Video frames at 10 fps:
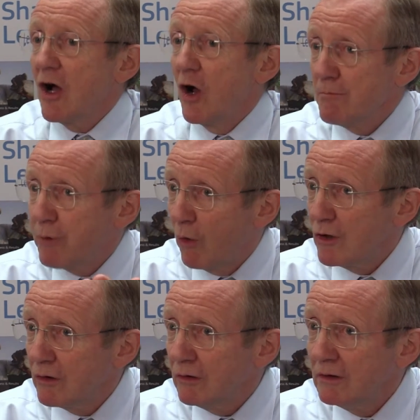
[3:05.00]
on
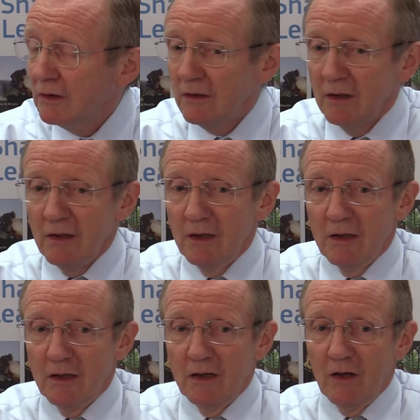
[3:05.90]
polio,
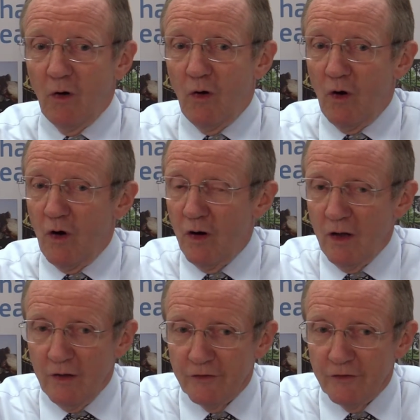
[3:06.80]
or